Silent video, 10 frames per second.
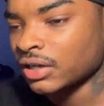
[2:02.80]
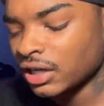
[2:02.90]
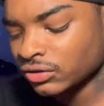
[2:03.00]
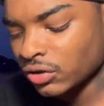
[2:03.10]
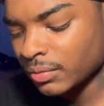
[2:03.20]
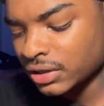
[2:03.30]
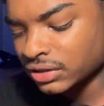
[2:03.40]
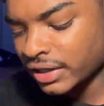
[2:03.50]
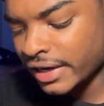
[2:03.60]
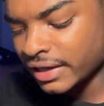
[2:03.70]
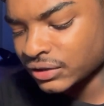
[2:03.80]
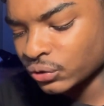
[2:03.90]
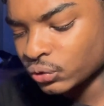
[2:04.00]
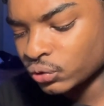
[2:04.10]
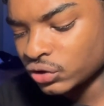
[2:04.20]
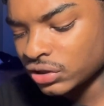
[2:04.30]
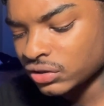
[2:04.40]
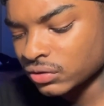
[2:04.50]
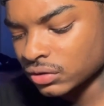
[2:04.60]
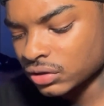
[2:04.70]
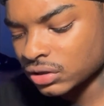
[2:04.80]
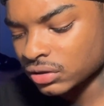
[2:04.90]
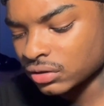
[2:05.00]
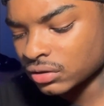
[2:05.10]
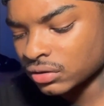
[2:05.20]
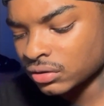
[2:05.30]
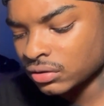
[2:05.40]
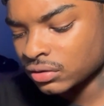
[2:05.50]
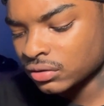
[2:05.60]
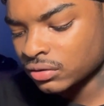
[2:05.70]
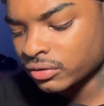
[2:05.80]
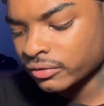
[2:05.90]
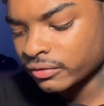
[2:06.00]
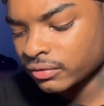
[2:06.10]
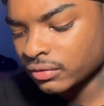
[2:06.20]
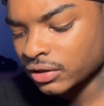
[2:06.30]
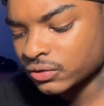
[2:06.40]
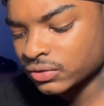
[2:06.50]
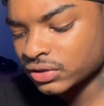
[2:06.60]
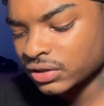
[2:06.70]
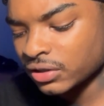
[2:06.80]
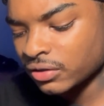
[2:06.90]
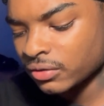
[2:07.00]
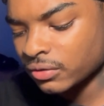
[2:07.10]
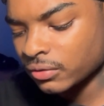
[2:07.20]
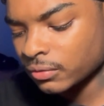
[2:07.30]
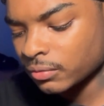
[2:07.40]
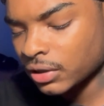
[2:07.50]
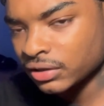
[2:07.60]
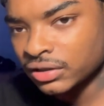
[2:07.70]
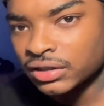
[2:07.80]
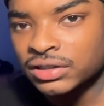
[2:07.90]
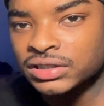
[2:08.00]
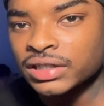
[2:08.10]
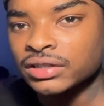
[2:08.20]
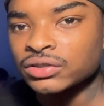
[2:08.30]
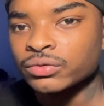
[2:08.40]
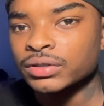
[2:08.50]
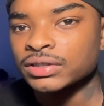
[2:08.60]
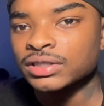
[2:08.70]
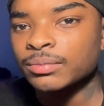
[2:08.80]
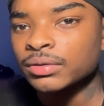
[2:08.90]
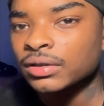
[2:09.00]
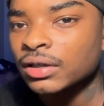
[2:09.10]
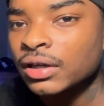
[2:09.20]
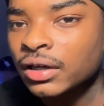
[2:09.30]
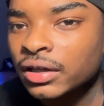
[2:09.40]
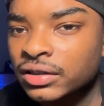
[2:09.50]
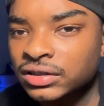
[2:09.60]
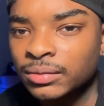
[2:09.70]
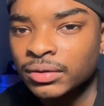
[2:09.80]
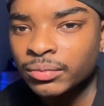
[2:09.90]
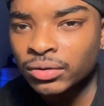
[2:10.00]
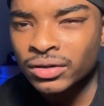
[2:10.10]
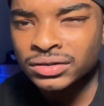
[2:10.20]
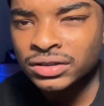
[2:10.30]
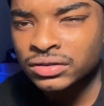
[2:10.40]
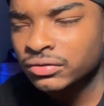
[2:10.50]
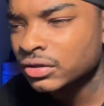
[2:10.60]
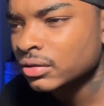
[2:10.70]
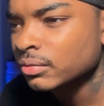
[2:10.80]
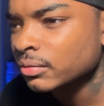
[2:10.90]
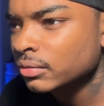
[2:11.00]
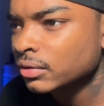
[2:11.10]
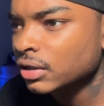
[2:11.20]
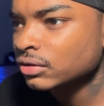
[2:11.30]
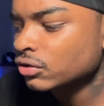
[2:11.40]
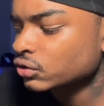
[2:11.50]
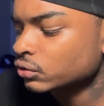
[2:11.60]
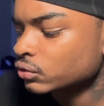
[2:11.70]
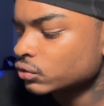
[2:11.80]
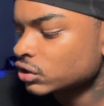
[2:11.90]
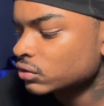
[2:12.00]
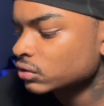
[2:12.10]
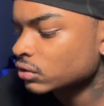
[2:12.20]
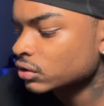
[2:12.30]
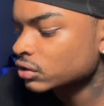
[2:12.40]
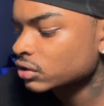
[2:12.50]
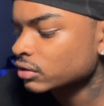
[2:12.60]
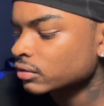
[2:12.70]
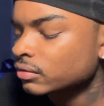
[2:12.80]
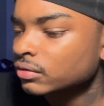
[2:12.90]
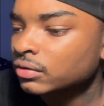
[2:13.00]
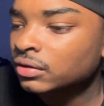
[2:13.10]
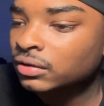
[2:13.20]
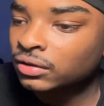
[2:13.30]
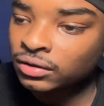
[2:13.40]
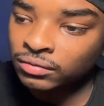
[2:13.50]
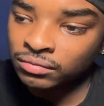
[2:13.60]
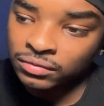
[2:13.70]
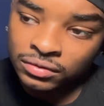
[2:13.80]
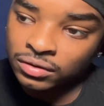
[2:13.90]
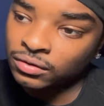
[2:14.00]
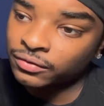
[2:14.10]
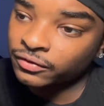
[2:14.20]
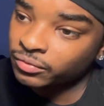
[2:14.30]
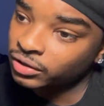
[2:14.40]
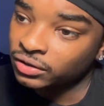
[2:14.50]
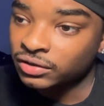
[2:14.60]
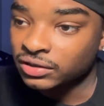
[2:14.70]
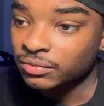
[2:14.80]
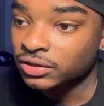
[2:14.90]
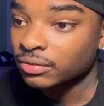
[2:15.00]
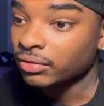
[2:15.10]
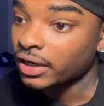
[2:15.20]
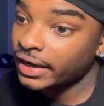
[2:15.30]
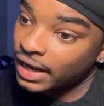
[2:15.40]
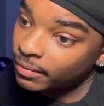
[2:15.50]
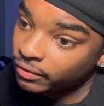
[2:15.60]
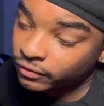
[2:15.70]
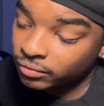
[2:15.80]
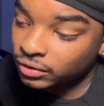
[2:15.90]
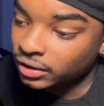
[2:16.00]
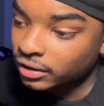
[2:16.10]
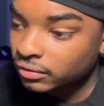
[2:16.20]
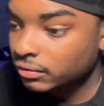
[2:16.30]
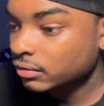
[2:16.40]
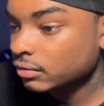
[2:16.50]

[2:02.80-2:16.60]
I thought my son had 22 G's on this shit. Niggas was saying, I think he said it too in the snippet. In the snippet he put on his Instagram. I thought 22 G's was on this shit. For me, some shit probably happened for me now.